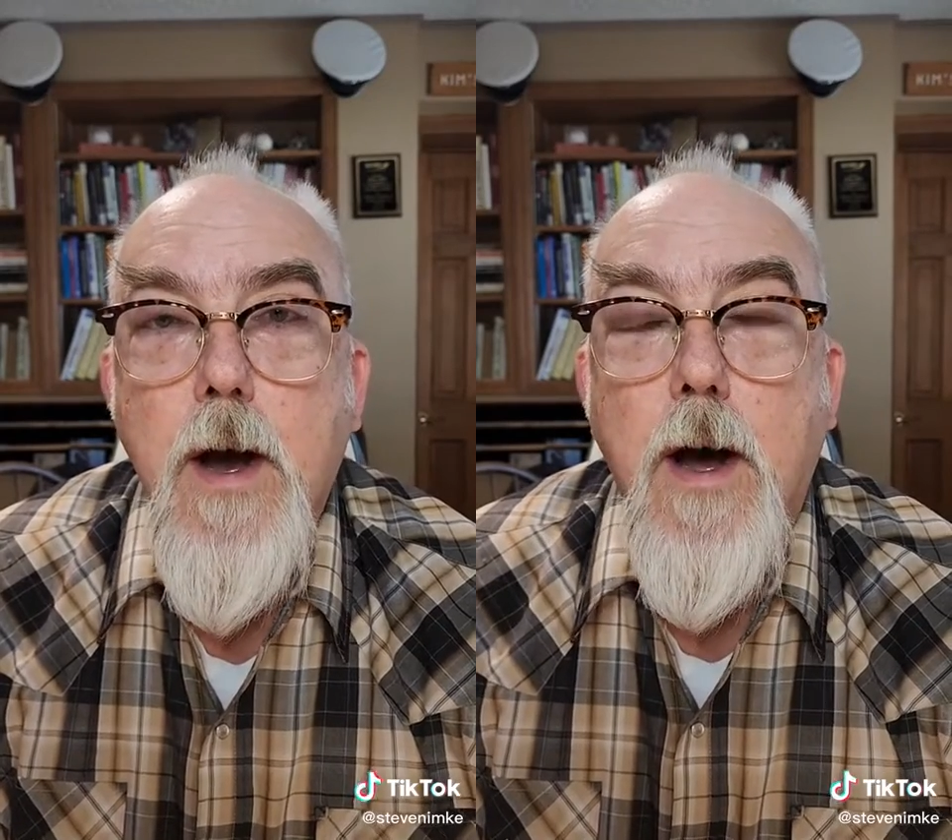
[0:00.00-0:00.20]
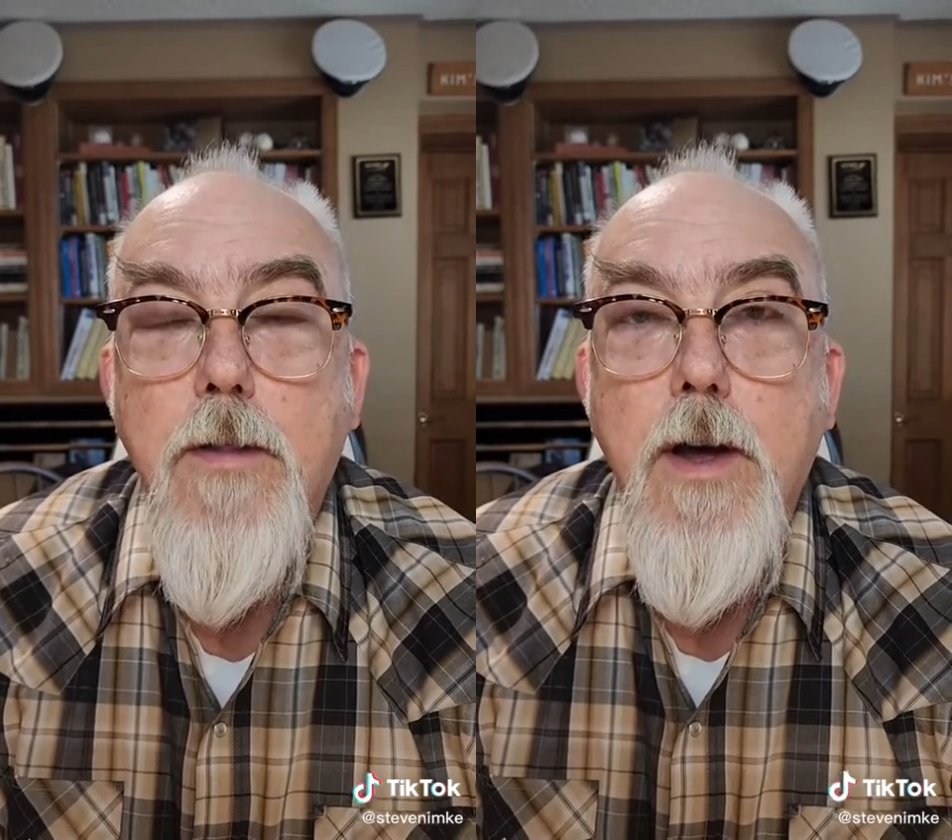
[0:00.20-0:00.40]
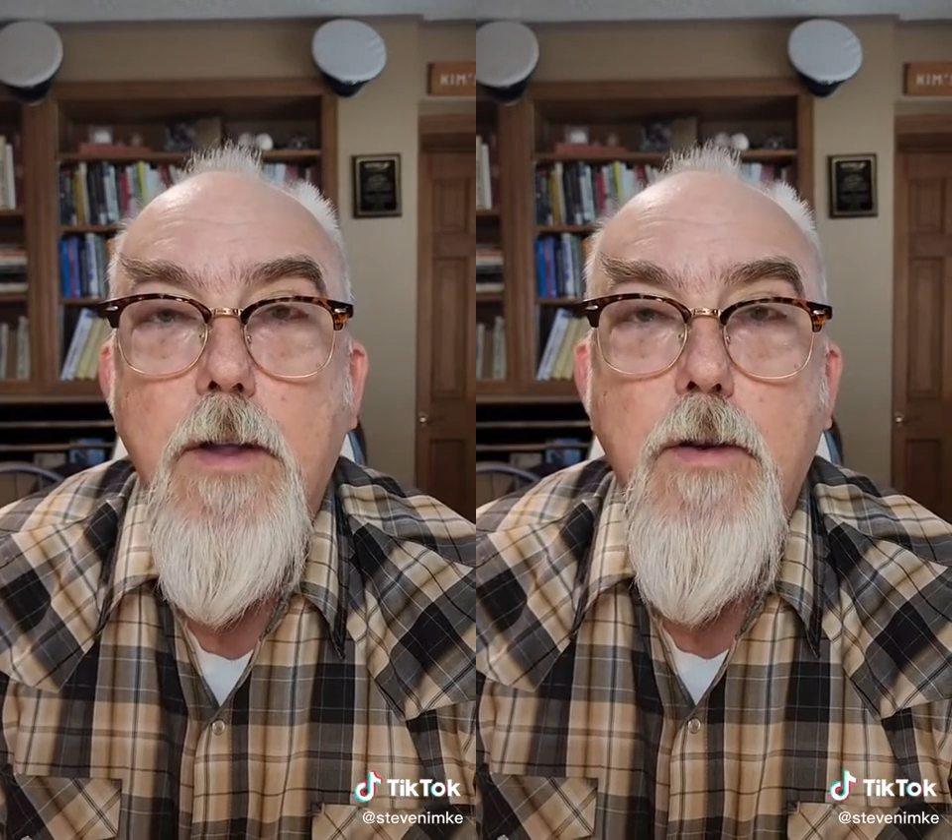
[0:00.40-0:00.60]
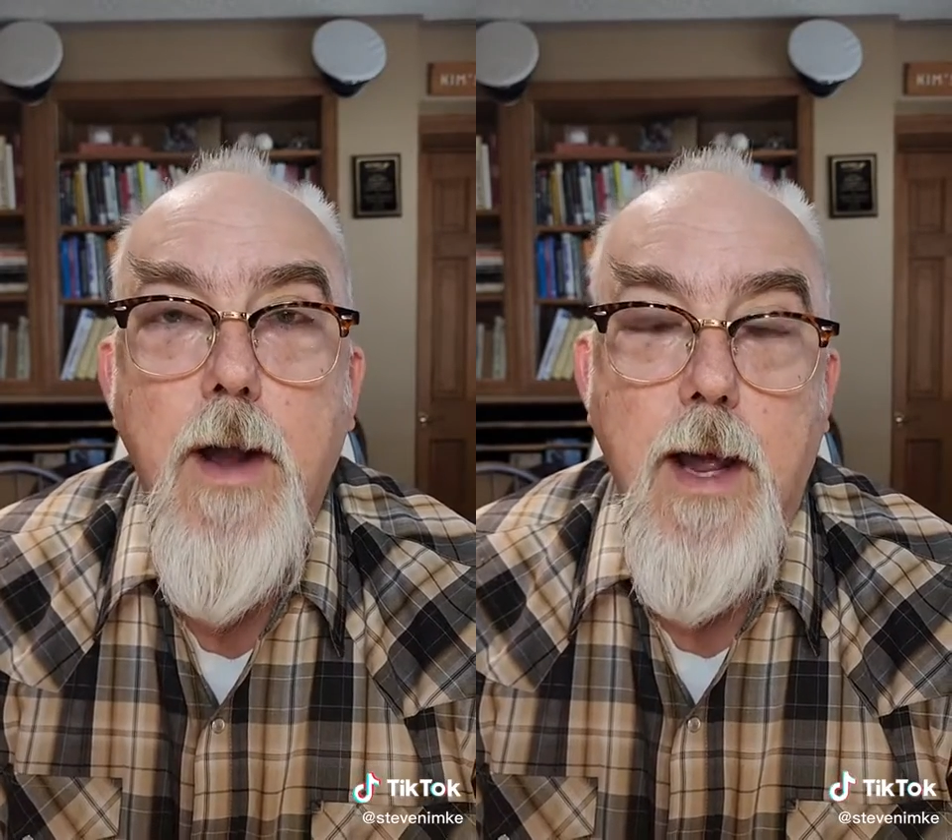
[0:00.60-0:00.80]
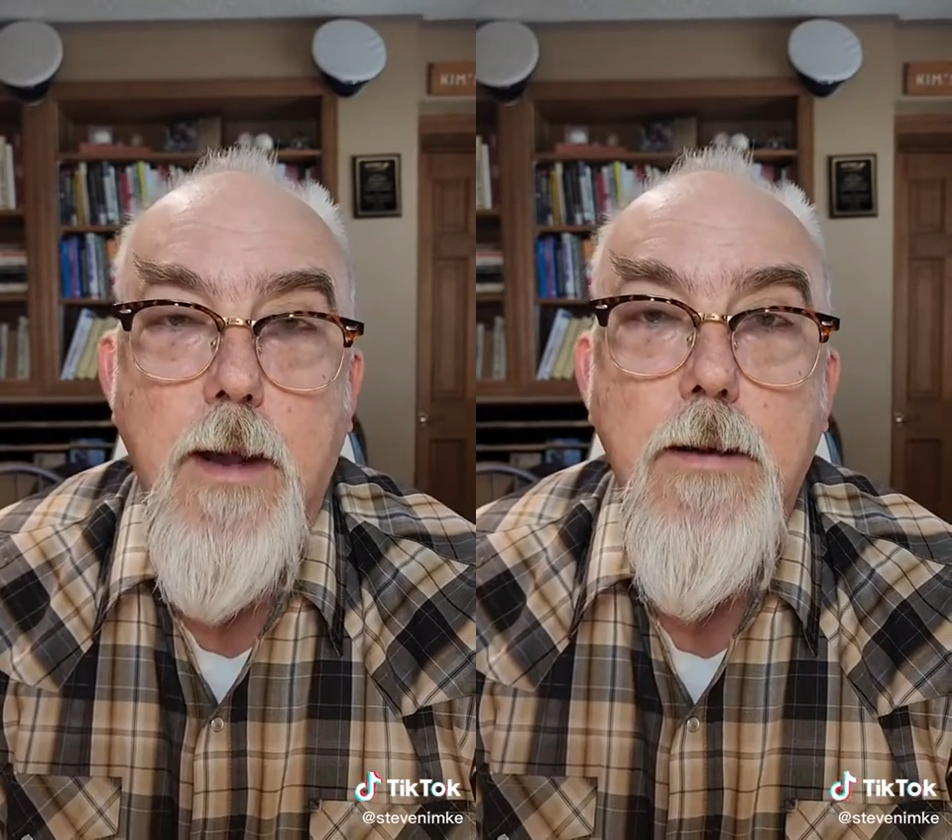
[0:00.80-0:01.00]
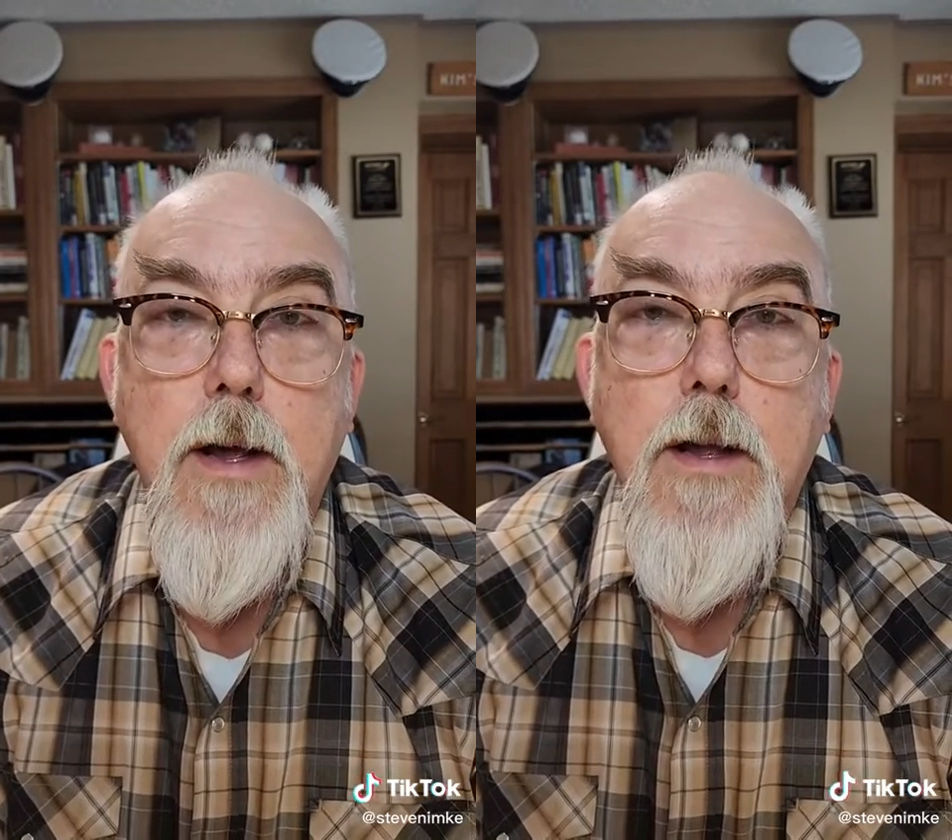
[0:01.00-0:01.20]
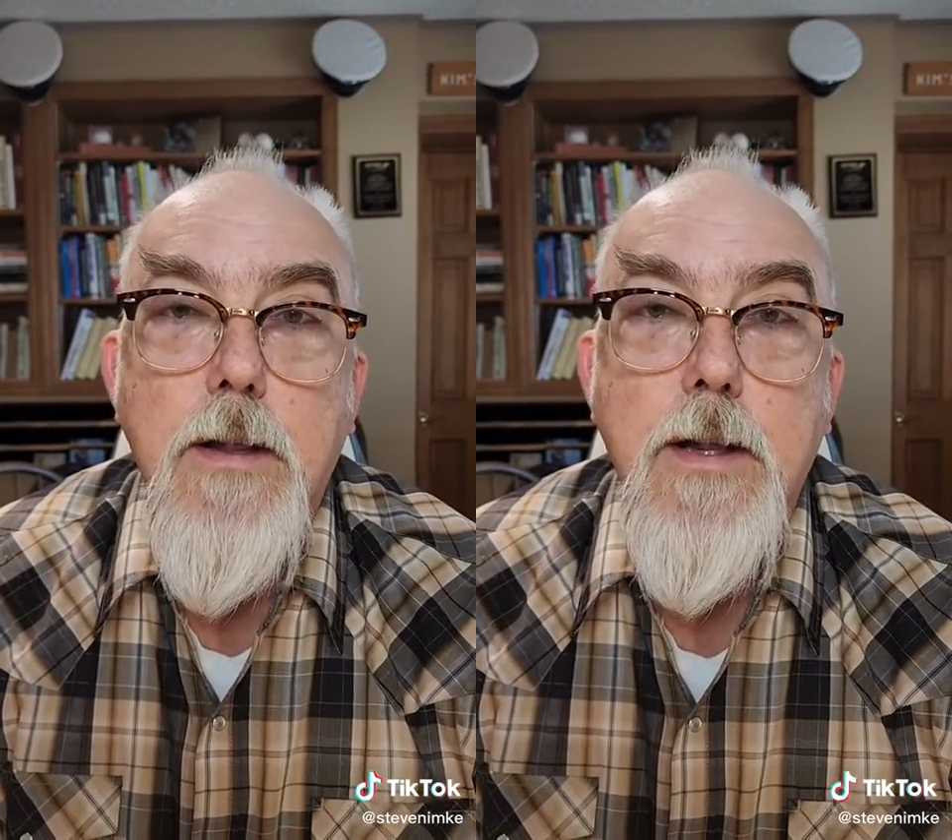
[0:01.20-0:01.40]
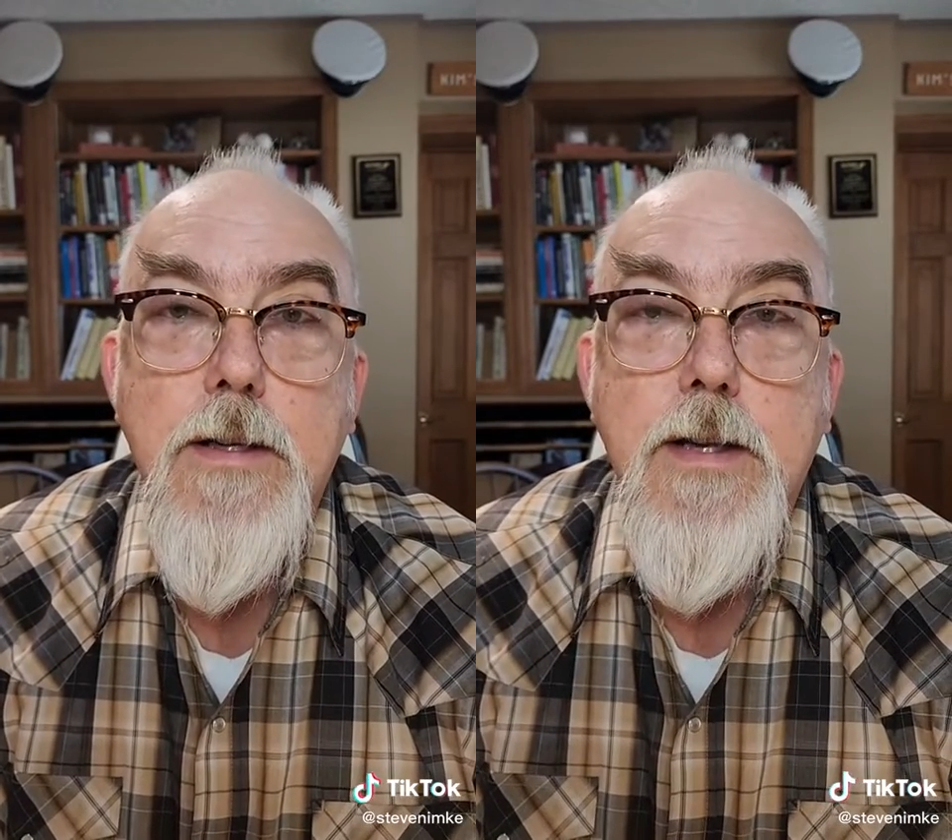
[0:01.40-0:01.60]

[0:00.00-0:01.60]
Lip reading: On the other hand, let's